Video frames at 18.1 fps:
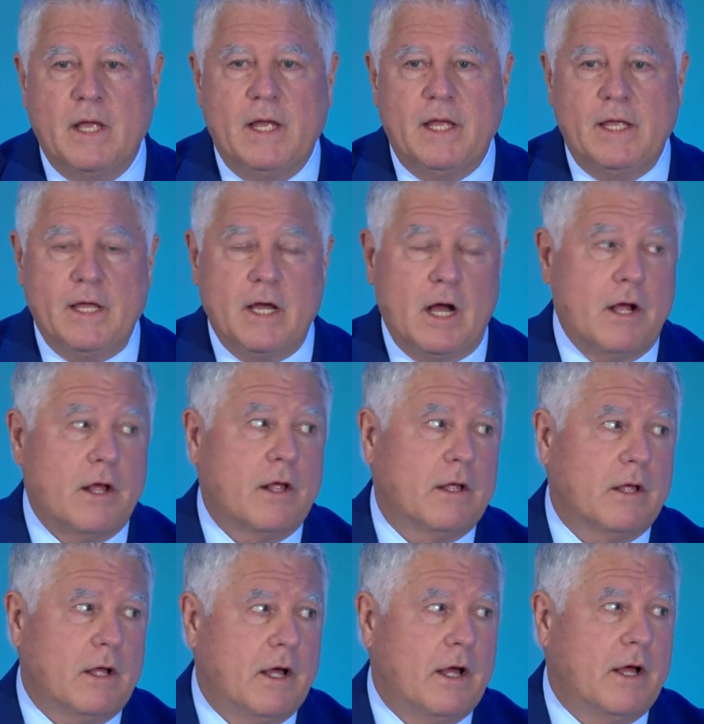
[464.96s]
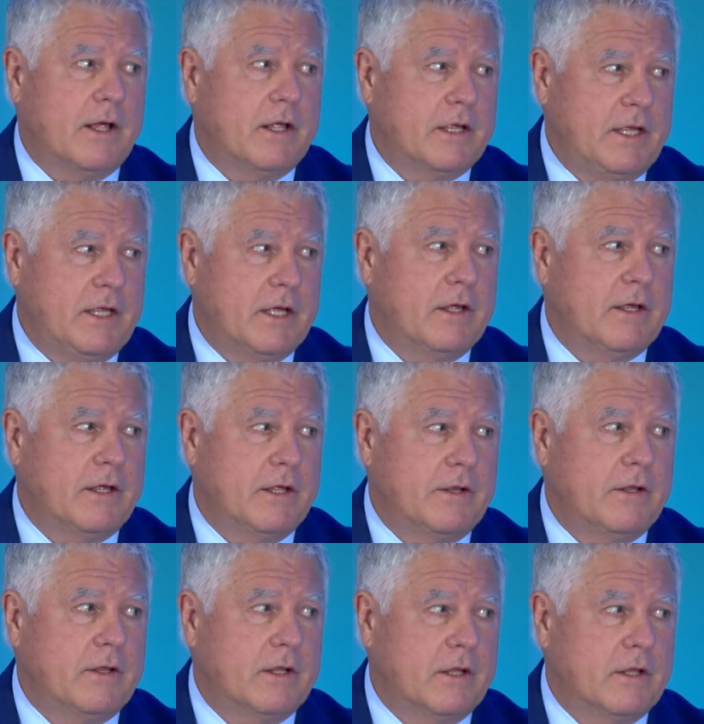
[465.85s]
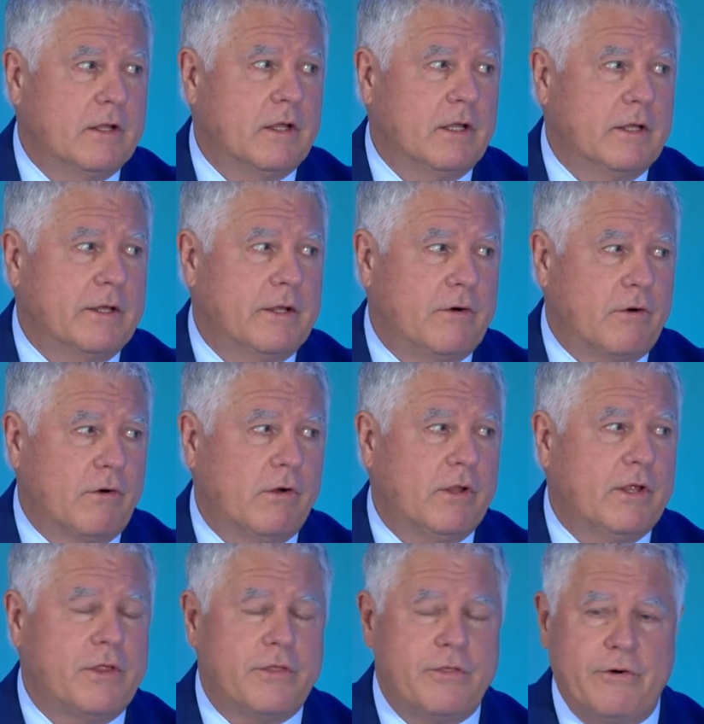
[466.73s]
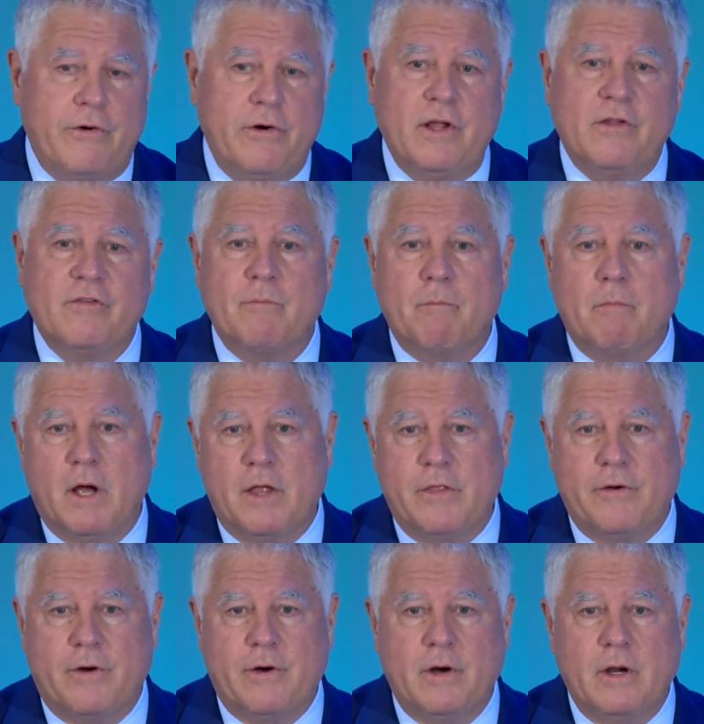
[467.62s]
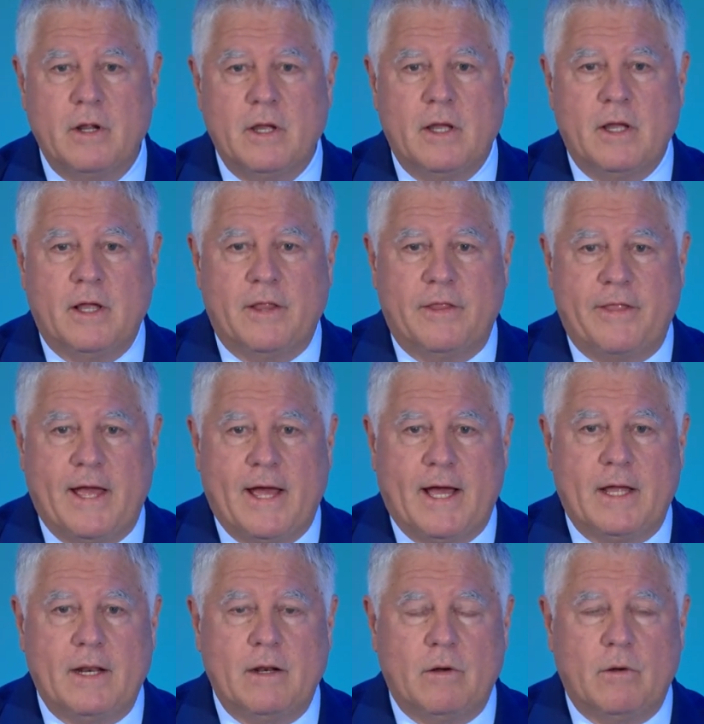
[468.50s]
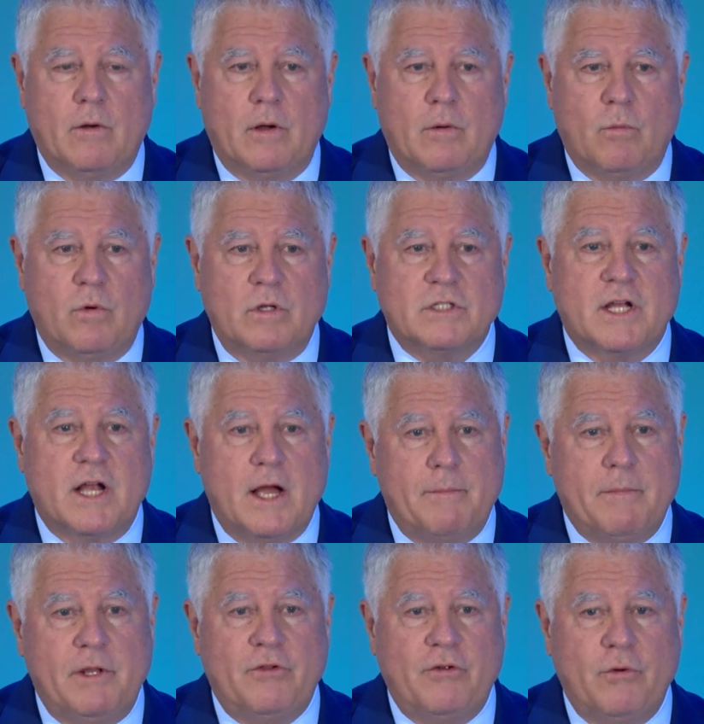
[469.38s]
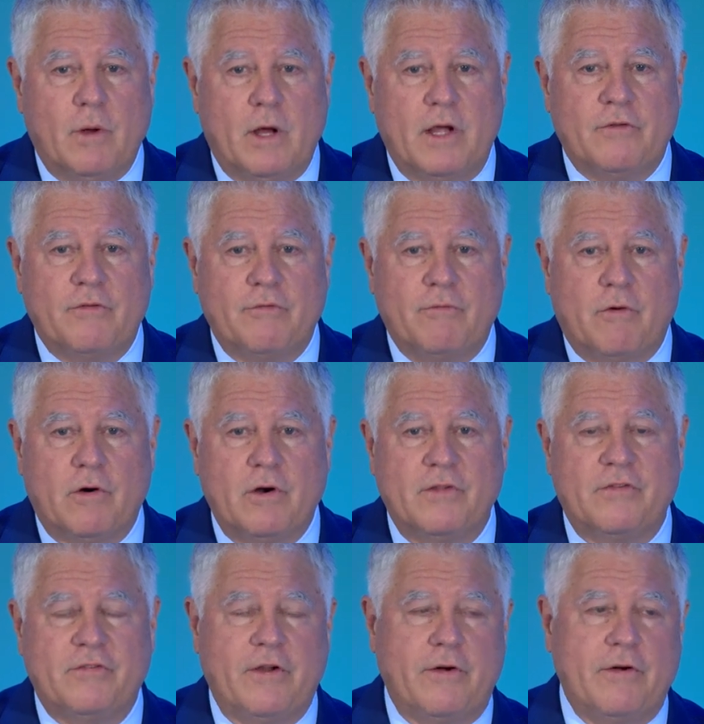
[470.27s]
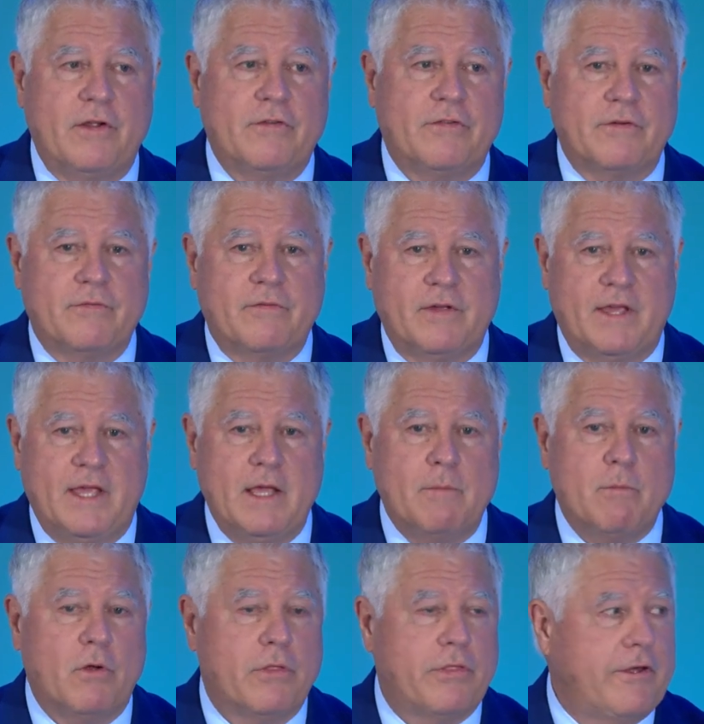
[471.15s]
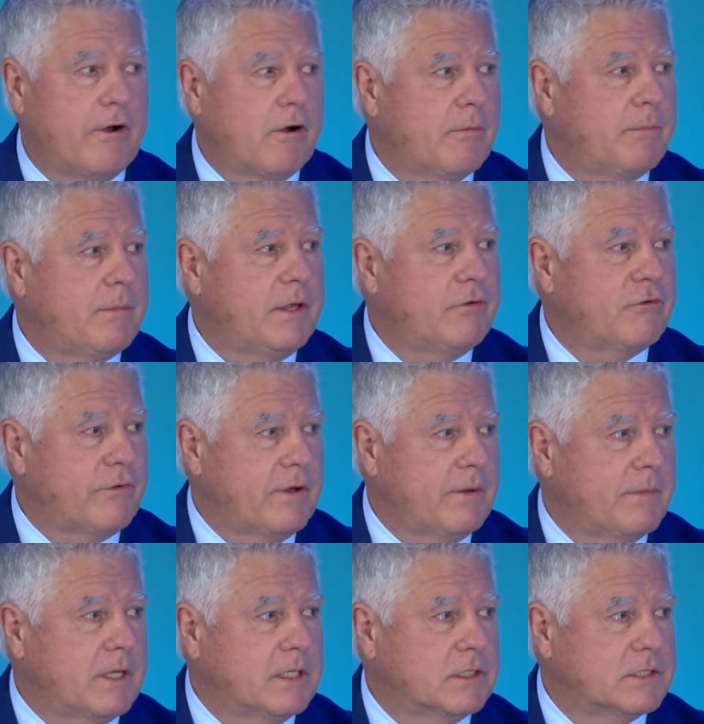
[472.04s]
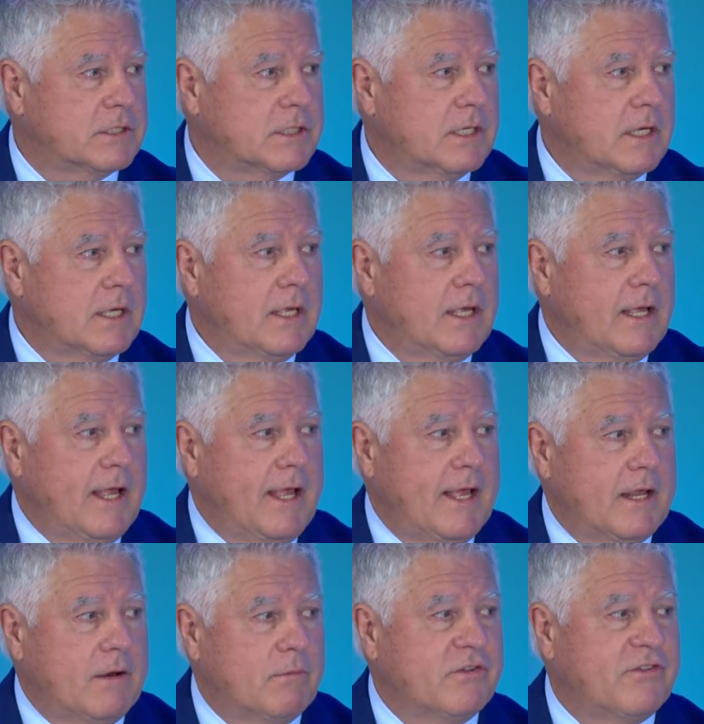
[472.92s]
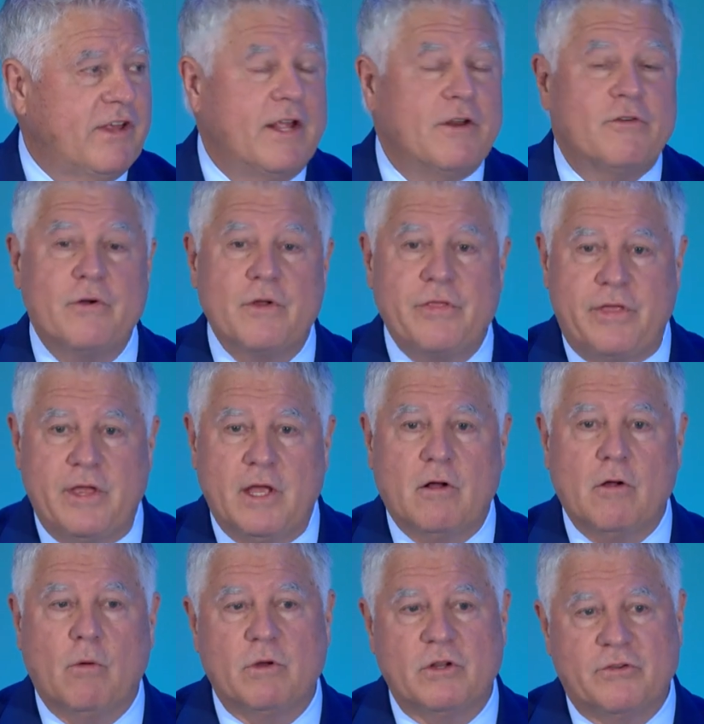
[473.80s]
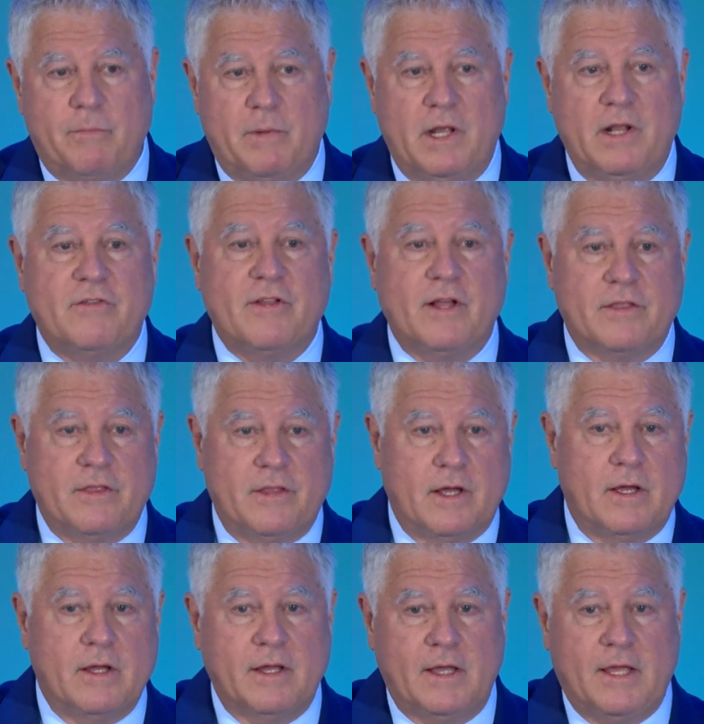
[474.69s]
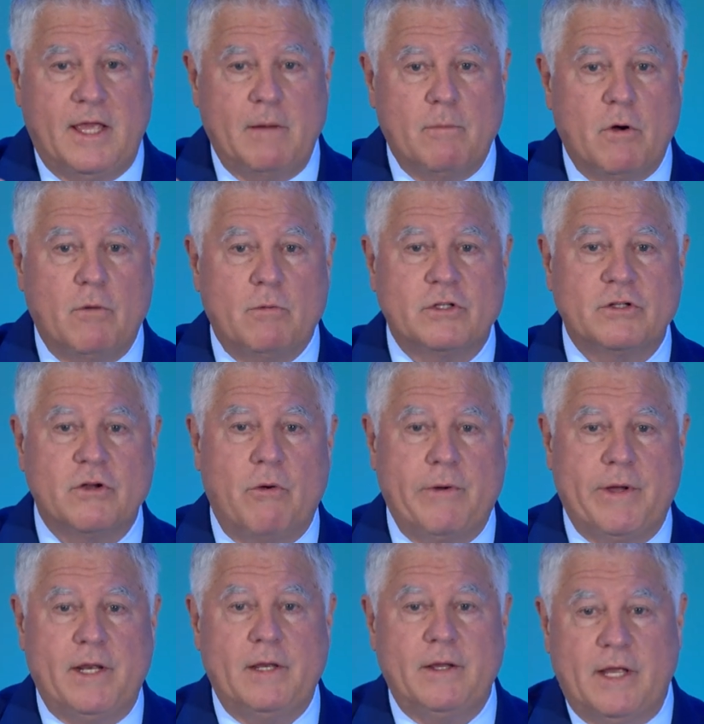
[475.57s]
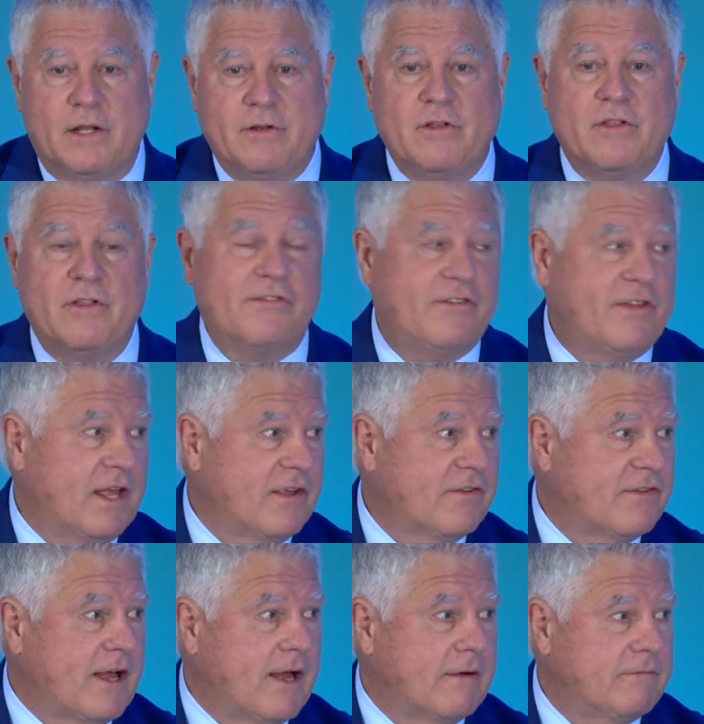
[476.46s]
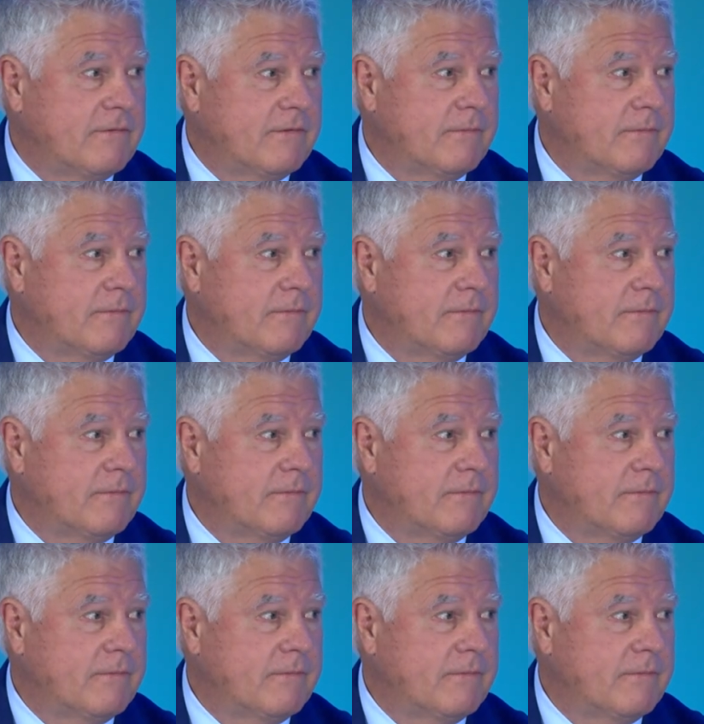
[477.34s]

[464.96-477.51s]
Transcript: young, in early 30s mother that was coming to us for a series of chemotherapy treatments. And it was intrathecal, which means that the chemo was going into the CSF.